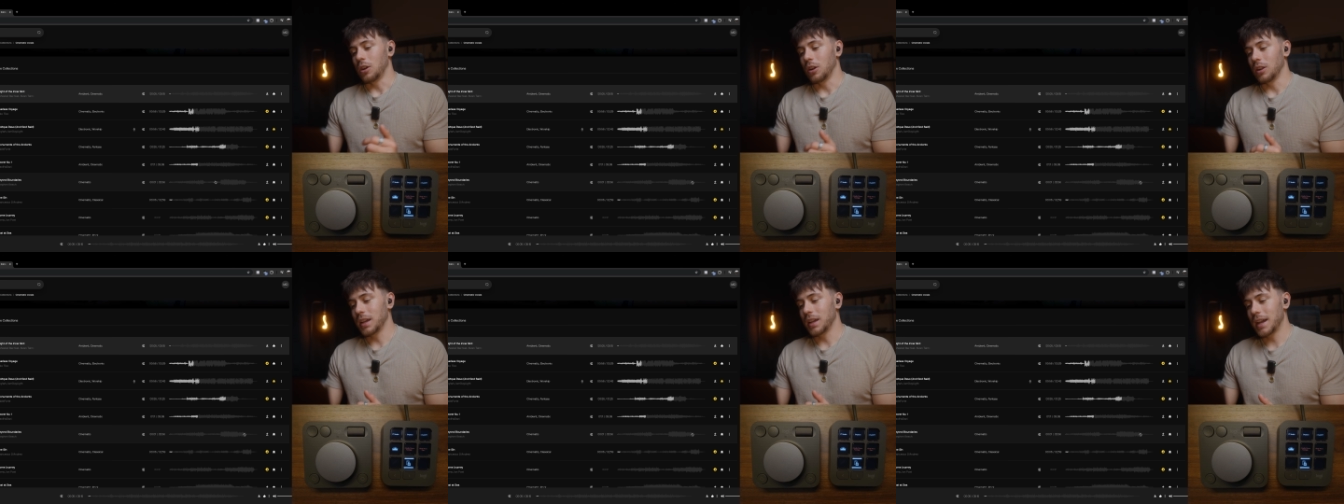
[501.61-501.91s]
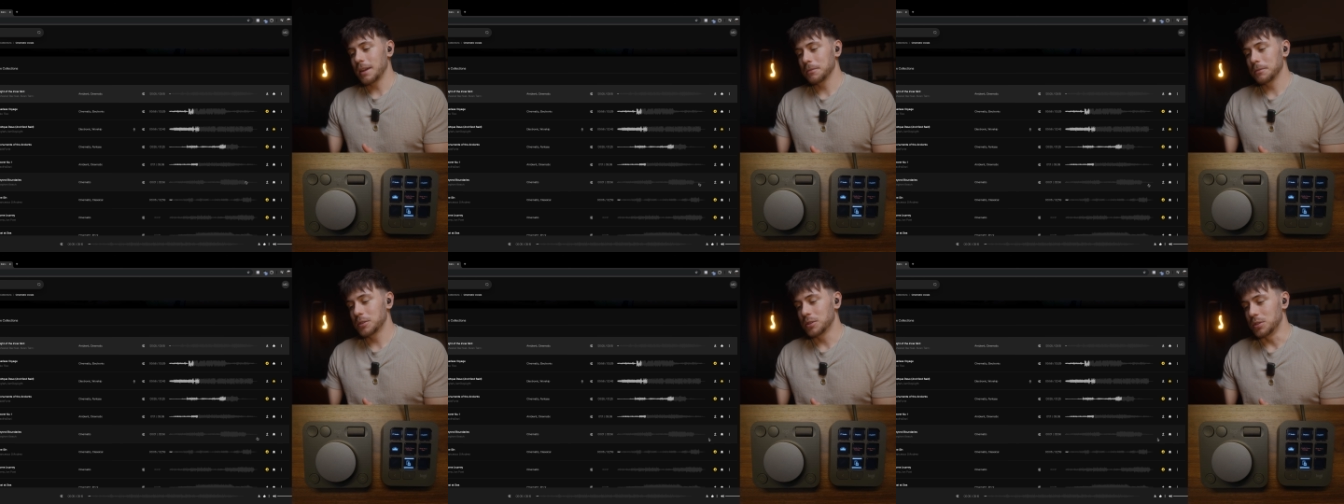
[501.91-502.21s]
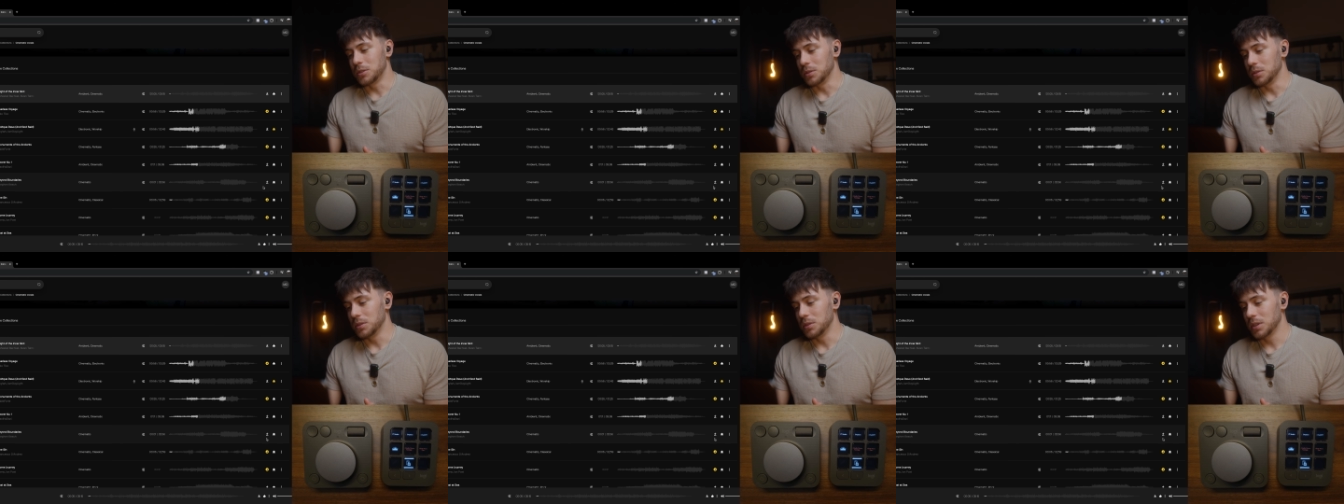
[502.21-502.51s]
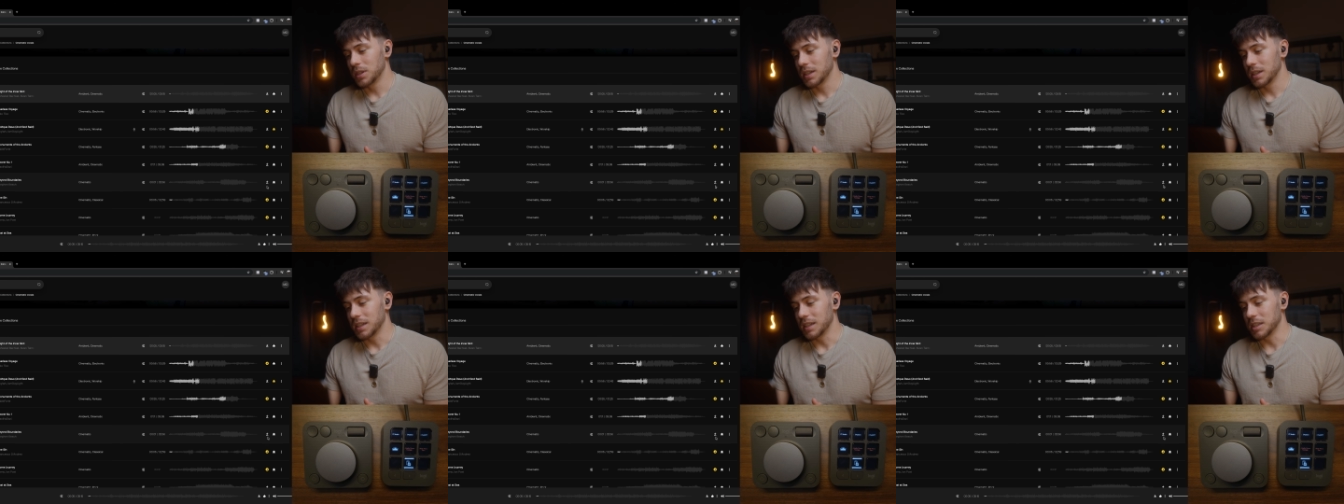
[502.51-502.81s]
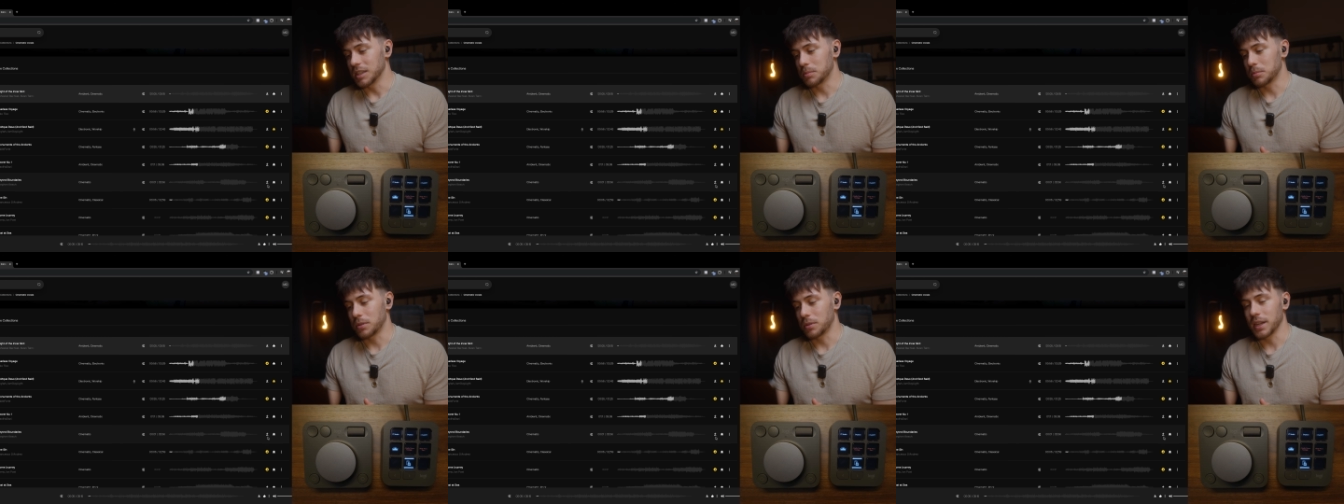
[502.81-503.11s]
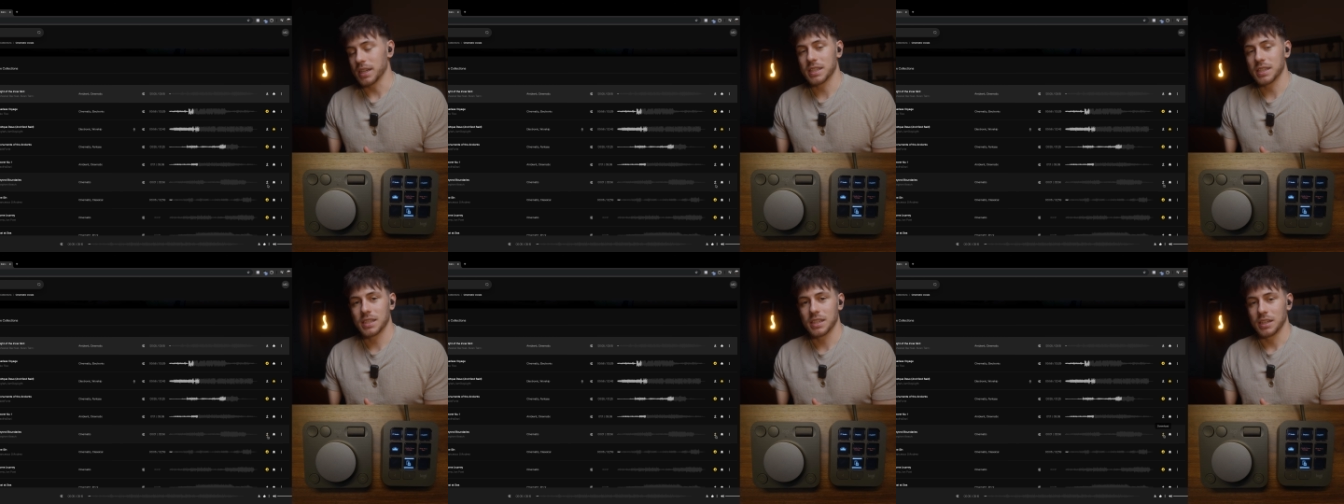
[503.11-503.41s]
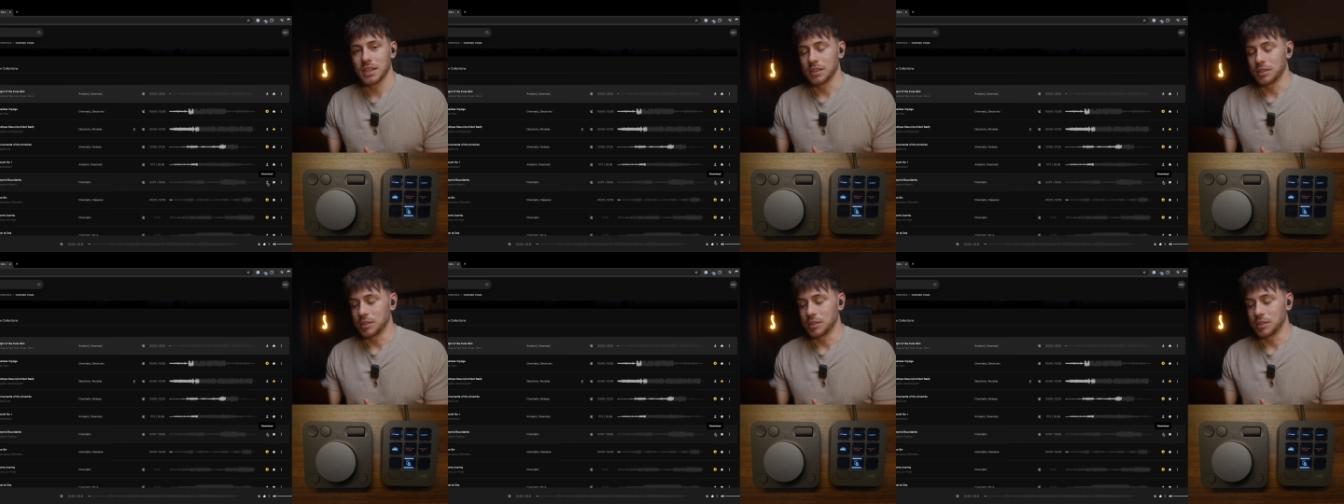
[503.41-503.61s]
All I have to do is press